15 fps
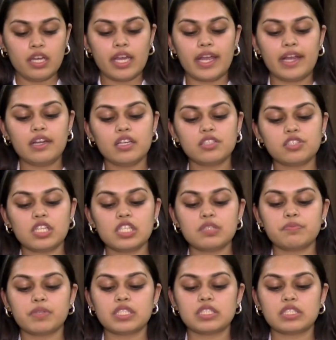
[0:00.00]
industries
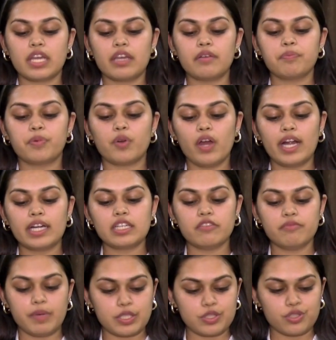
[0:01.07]
must take proactive
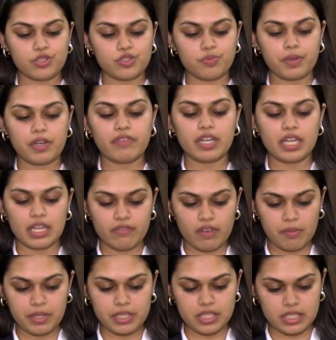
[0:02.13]
measures to prevent
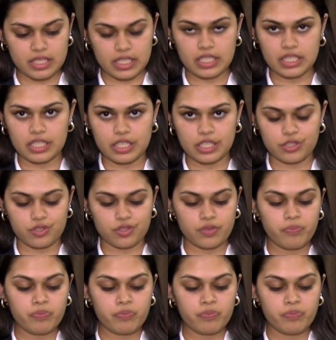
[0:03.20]
environmental degradation.